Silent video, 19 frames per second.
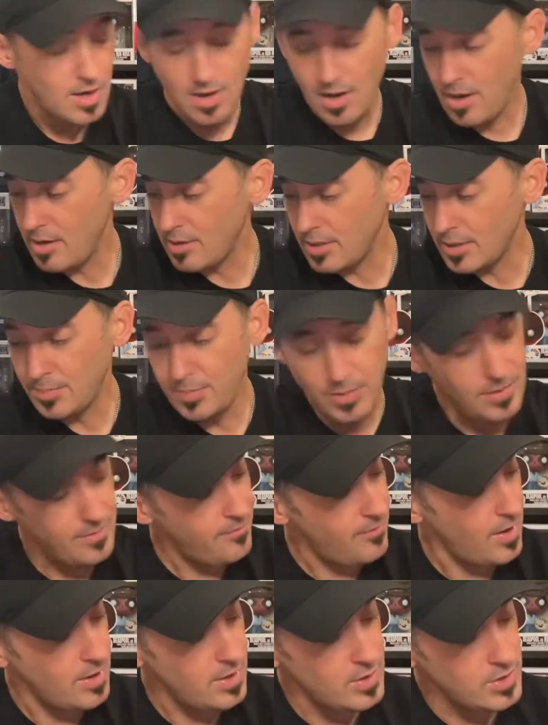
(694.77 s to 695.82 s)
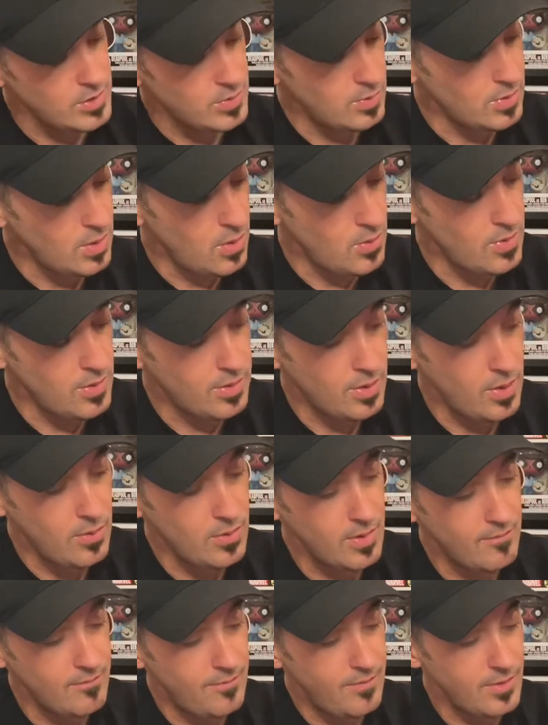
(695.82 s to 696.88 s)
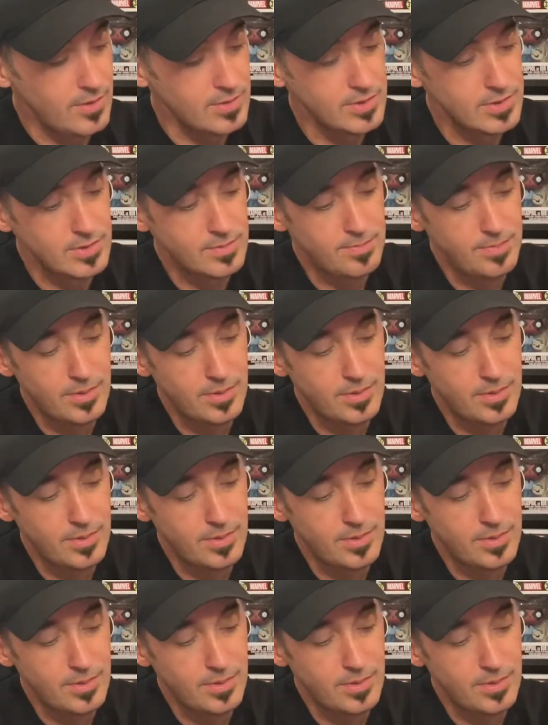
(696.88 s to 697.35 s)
All right, let's pull up values. We'll go with Logan first.